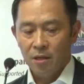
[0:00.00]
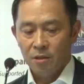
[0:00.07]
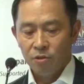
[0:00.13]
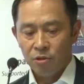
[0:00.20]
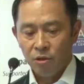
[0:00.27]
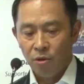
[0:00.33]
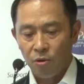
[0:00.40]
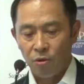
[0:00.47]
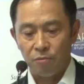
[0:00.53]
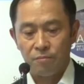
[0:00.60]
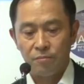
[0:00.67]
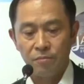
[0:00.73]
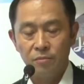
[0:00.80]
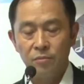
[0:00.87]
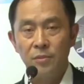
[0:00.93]
So,
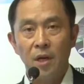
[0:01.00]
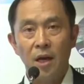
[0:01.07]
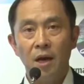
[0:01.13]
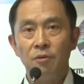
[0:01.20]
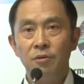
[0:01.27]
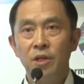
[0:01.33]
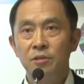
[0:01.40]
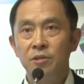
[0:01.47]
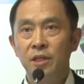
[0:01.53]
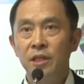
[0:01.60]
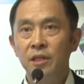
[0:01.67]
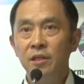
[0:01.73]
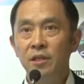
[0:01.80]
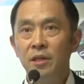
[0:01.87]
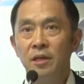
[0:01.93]
how does
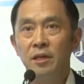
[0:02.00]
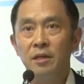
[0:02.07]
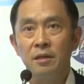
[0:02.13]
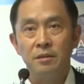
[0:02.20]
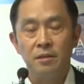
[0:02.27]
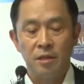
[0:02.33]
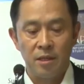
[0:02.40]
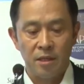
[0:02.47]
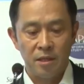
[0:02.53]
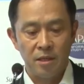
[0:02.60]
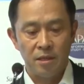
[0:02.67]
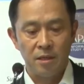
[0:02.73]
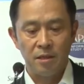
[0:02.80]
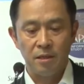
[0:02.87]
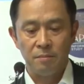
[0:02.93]
India
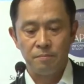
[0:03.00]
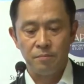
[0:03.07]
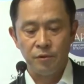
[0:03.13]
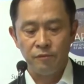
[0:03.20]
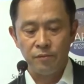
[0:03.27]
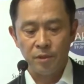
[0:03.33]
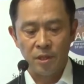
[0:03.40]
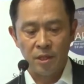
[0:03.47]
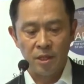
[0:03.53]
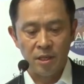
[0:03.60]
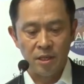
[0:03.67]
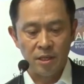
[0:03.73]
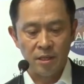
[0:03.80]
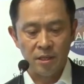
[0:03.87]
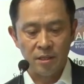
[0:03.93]
uh,
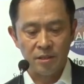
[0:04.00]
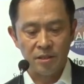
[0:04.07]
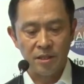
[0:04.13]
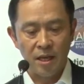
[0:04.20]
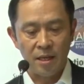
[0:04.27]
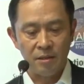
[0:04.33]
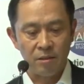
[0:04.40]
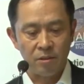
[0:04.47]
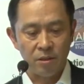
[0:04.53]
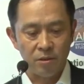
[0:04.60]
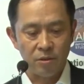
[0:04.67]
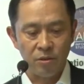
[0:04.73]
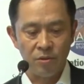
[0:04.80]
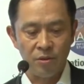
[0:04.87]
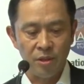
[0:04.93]
uh, stand
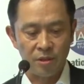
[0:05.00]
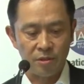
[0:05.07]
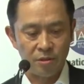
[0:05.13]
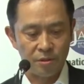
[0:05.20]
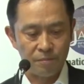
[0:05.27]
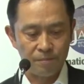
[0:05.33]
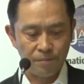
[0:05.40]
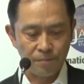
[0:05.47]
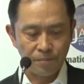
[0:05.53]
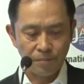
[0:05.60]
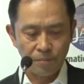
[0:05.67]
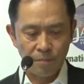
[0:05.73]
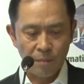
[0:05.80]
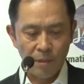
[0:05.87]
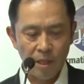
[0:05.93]
to this?
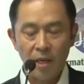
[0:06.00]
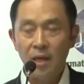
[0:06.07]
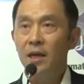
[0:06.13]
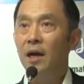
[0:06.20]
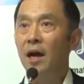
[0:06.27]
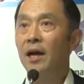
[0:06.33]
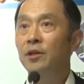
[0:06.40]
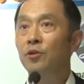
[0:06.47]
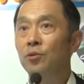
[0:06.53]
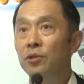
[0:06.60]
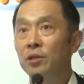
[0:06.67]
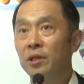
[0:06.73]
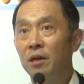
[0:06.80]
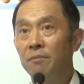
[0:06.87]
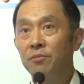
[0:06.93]
I know
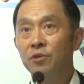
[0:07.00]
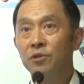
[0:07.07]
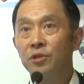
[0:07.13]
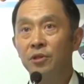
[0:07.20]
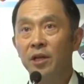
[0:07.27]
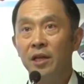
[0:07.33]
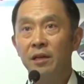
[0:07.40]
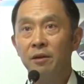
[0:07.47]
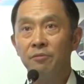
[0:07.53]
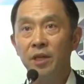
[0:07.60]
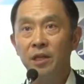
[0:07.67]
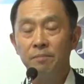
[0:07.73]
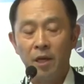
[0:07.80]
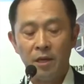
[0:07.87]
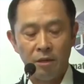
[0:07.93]
the numbers you cannot
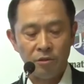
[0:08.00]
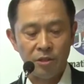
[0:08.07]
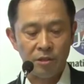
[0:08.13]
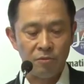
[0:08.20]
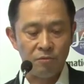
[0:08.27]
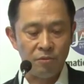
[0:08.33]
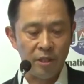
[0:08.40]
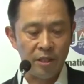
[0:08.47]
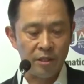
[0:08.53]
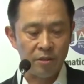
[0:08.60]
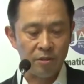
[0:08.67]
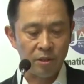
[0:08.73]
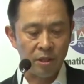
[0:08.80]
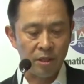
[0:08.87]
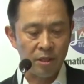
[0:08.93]
read, but I'll just read.
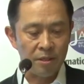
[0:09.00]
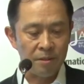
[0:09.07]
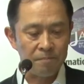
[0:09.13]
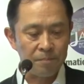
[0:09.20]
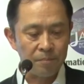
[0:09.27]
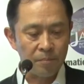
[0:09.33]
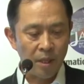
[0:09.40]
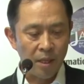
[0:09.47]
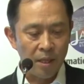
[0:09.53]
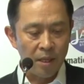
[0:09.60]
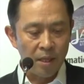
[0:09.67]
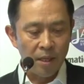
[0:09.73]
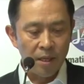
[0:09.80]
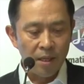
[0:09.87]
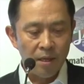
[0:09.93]
Um,
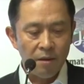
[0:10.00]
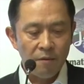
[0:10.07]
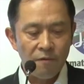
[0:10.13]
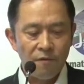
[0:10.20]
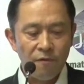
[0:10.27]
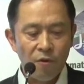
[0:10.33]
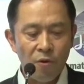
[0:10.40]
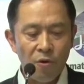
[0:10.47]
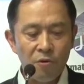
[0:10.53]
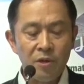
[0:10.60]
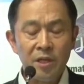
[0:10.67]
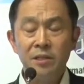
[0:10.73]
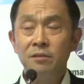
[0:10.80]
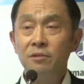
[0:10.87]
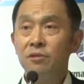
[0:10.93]

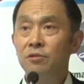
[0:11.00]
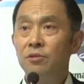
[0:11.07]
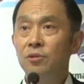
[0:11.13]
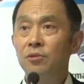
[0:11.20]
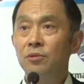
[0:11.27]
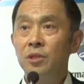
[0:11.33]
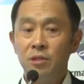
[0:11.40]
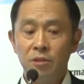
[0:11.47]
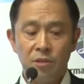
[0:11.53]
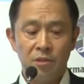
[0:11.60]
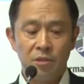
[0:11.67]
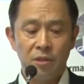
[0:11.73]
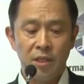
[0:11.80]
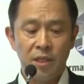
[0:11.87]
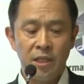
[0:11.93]
foreign
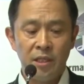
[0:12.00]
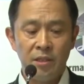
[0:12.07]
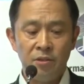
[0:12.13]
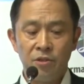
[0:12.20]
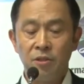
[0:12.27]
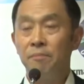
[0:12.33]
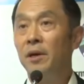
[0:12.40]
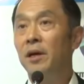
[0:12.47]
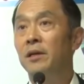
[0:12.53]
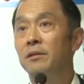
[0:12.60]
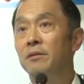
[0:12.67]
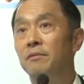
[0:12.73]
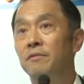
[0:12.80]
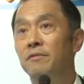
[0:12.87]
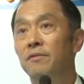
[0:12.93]
students in
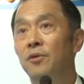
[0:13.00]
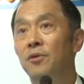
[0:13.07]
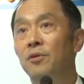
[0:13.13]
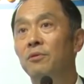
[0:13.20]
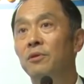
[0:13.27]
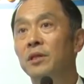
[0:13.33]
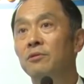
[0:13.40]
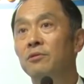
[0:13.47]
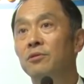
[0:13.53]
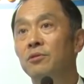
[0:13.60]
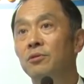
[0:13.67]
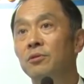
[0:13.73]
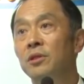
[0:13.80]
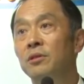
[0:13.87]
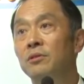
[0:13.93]
Japan. Foreign
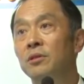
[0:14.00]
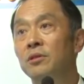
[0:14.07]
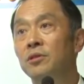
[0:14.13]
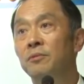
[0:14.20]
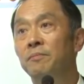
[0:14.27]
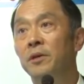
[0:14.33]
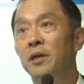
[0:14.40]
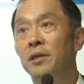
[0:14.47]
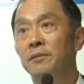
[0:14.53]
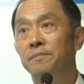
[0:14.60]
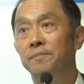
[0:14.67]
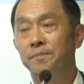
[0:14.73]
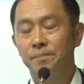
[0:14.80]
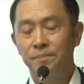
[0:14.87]
students in Japan.